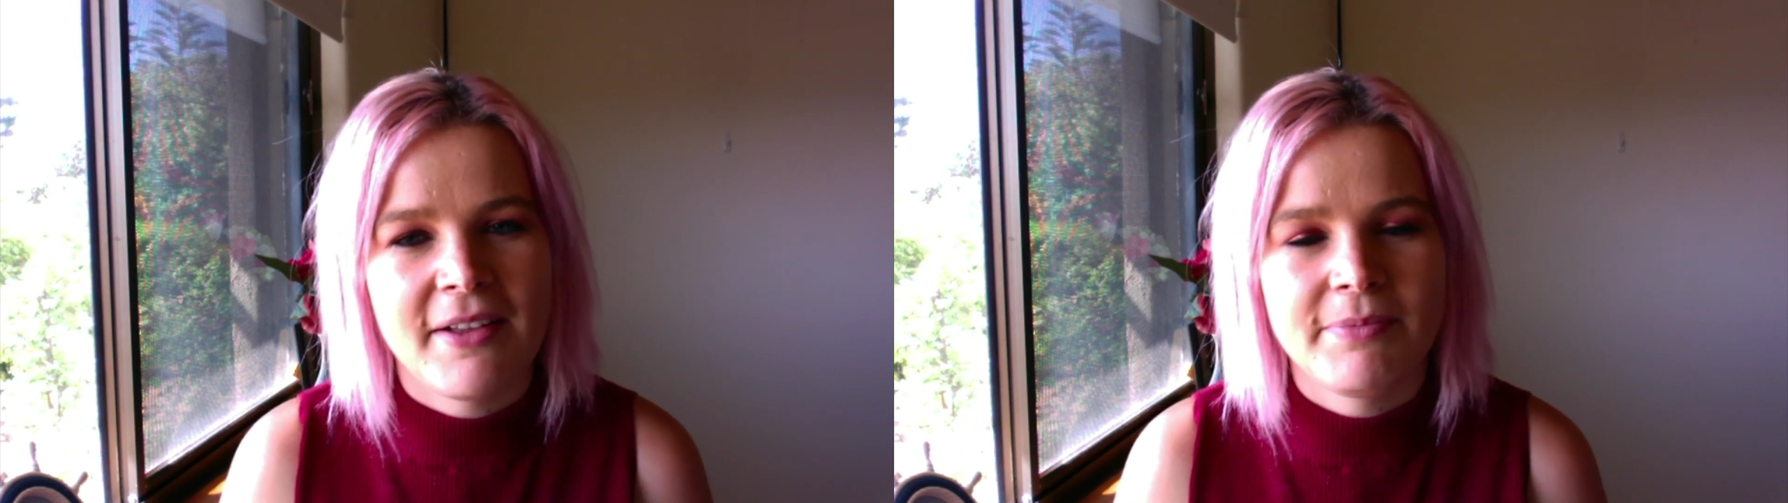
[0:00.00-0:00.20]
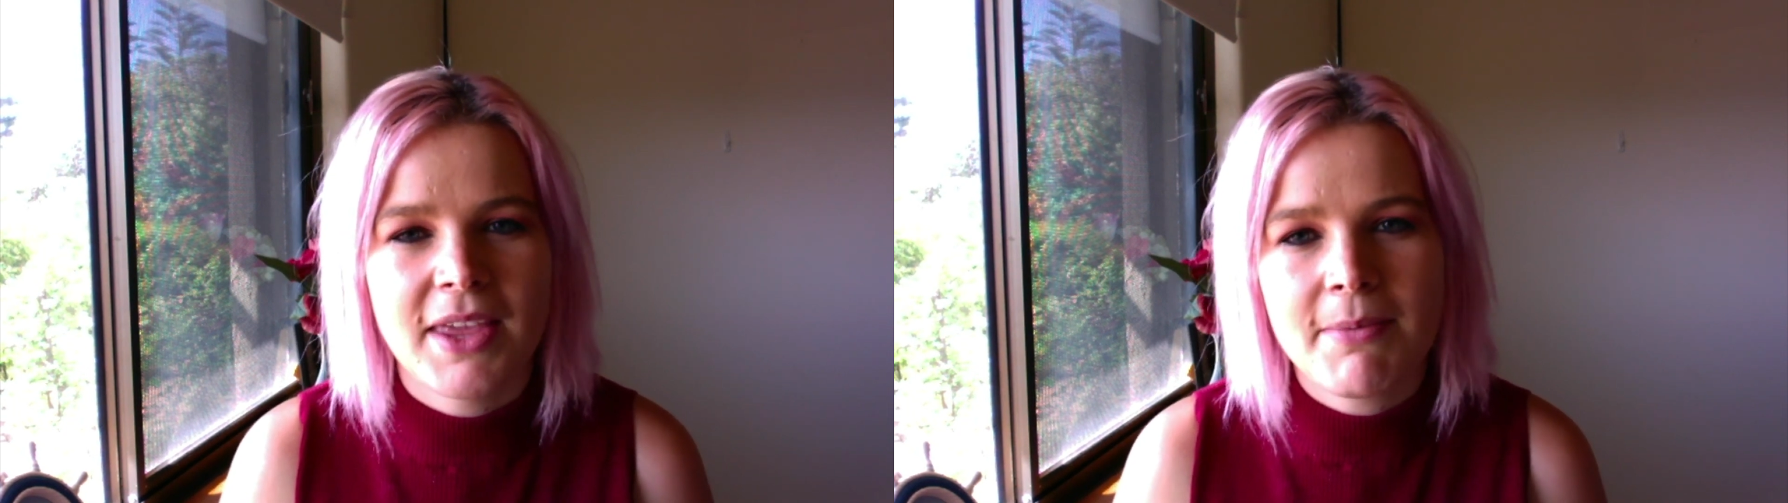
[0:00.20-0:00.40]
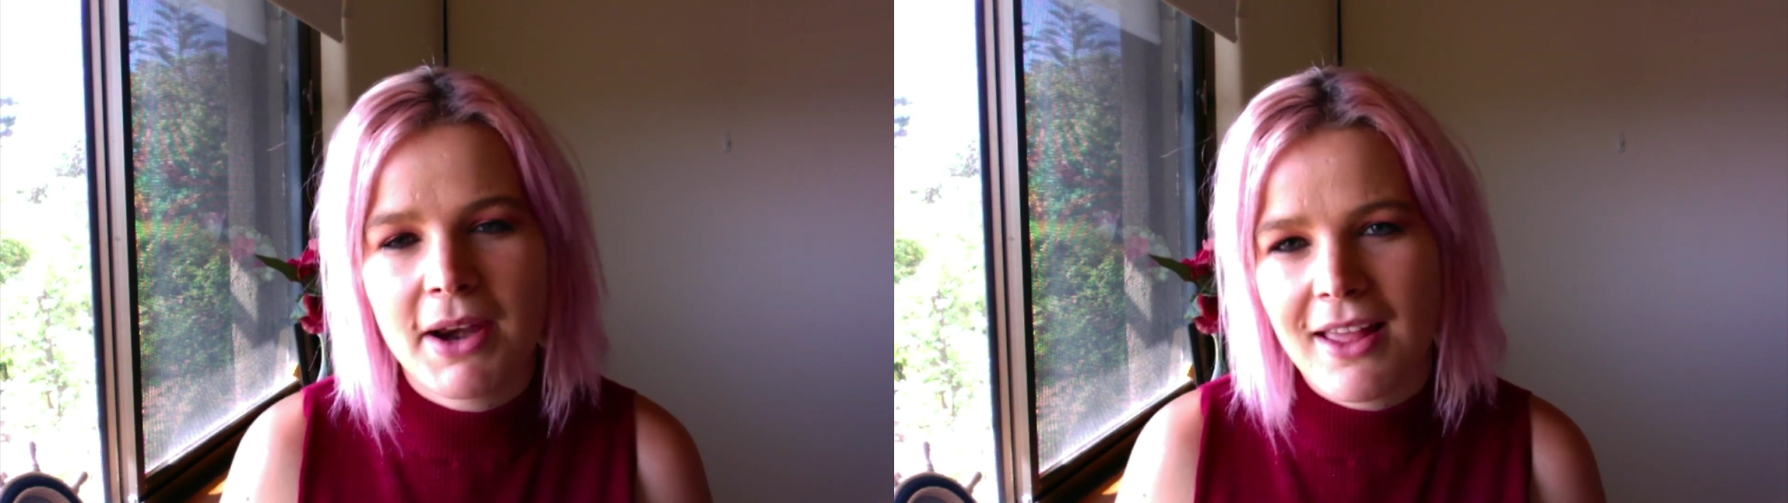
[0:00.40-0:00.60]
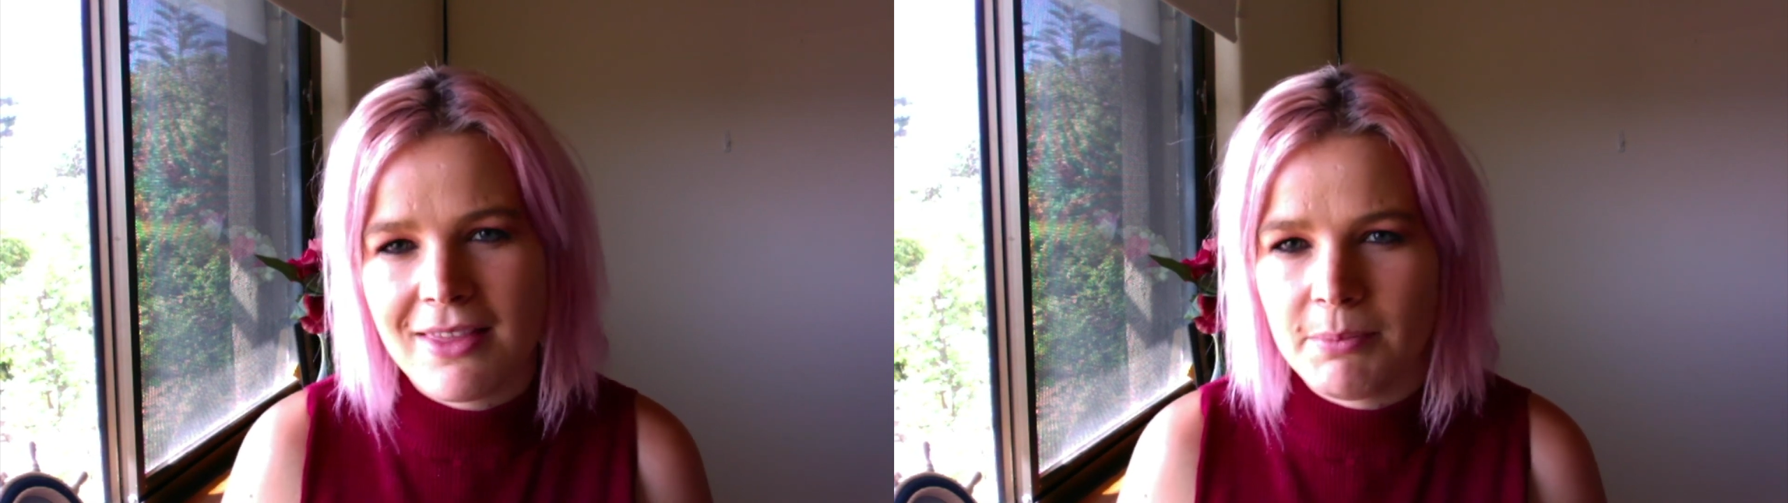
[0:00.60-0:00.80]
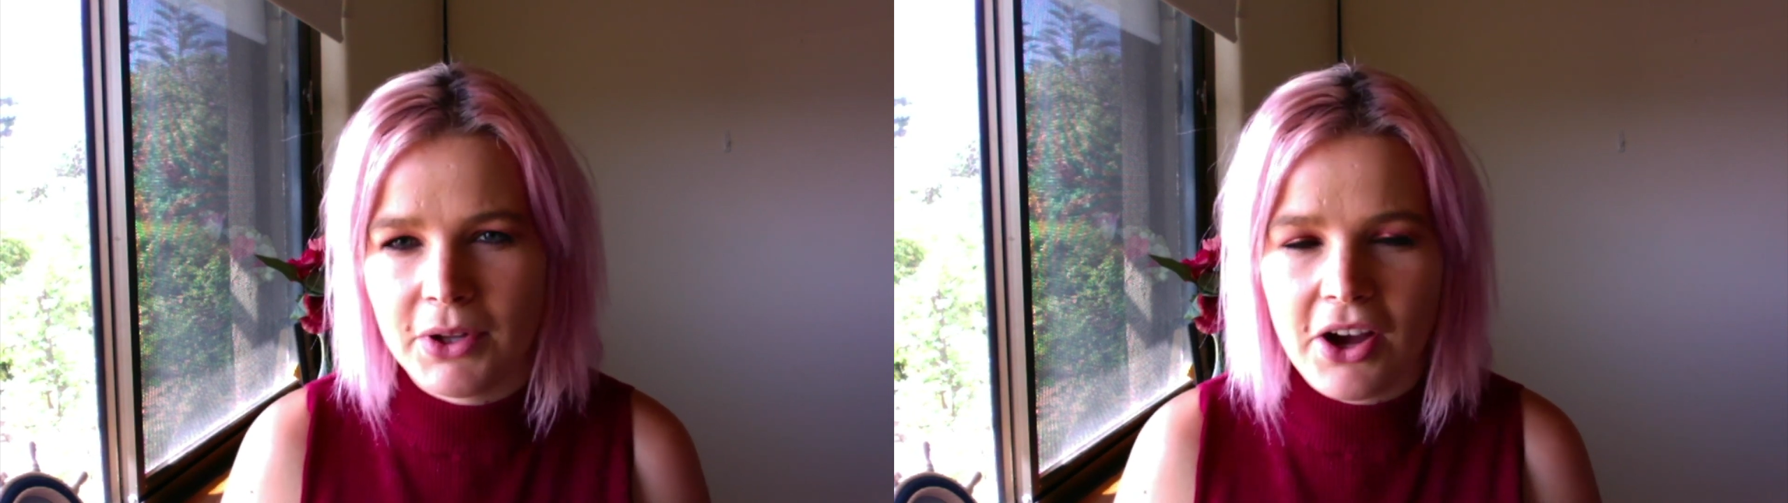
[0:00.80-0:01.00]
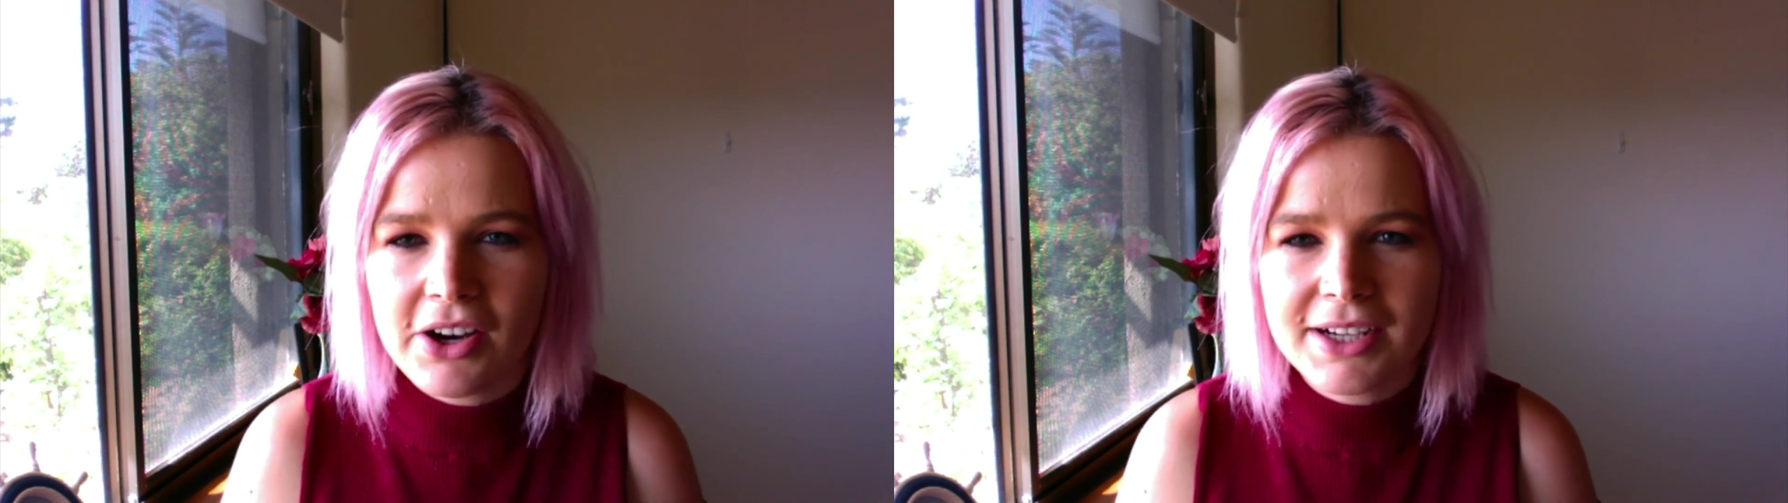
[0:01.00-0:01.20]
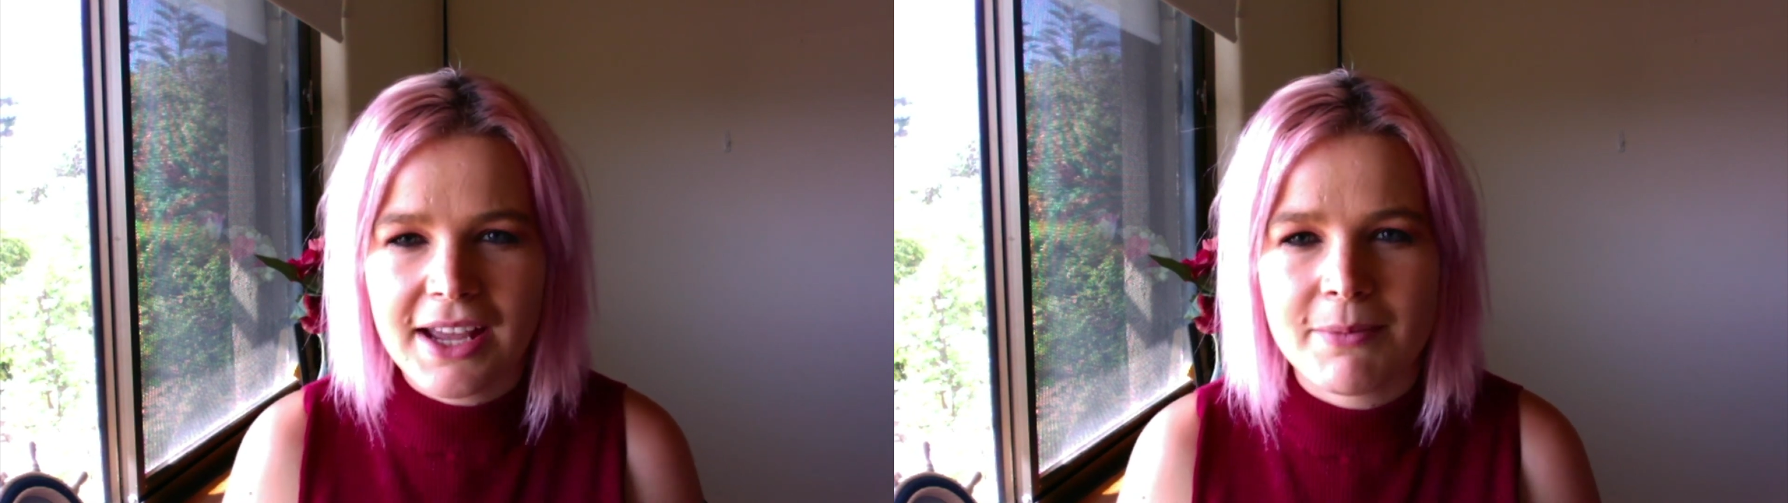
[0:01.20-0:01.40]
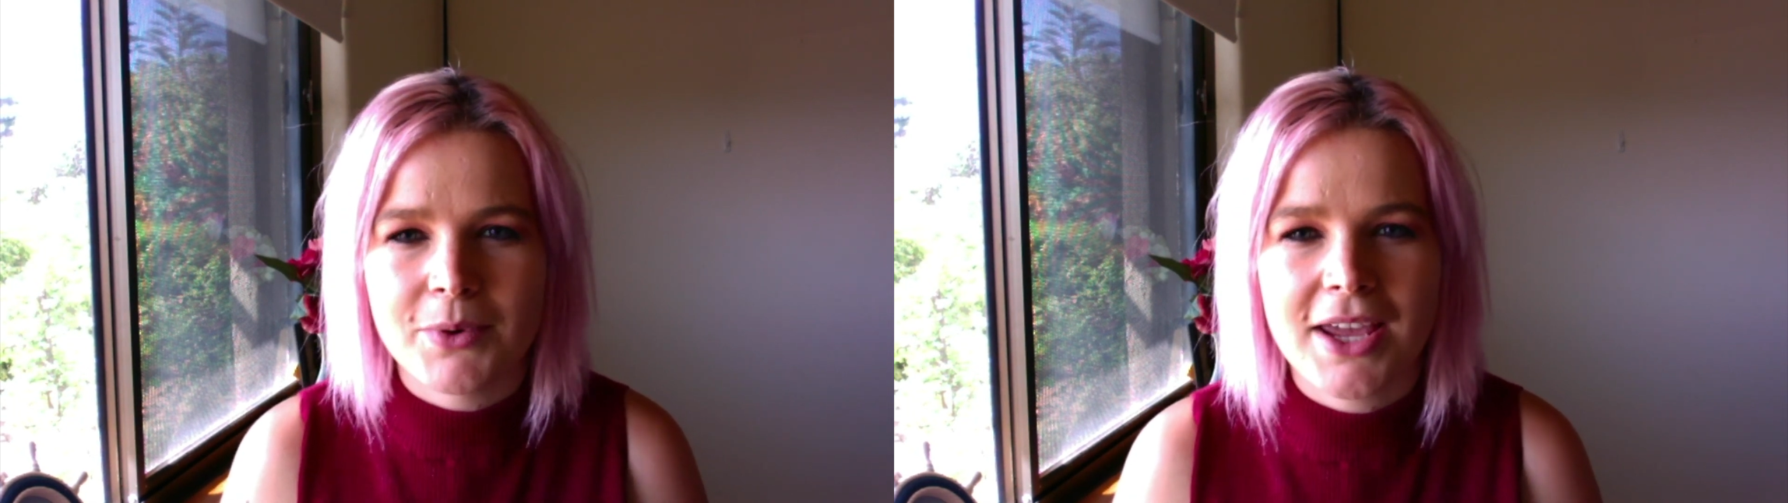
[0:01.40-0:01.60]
keep an eye on the blog and we'll